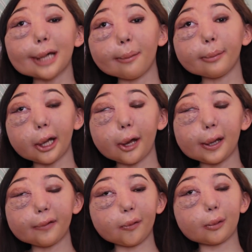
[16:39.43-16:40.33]
down below
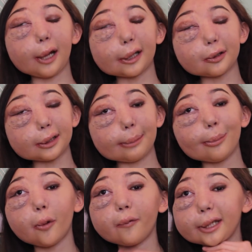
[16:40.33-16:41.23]
if you'd like to see
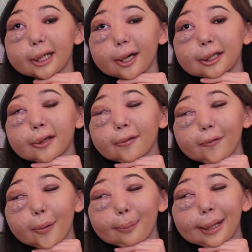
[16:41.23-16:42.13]
more videos
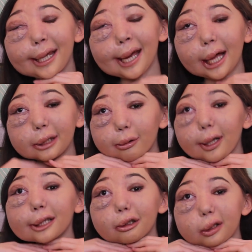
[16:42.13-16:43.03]
from me and you'd
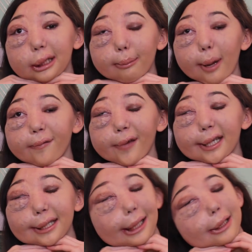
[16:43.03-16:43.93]
like to see my
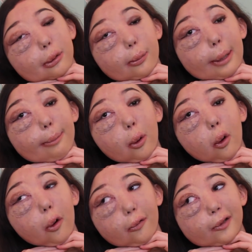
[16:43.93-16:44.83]
face a little bit more
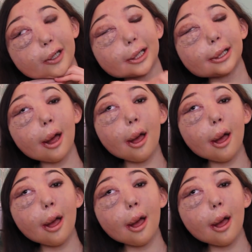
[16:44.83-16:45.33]
often.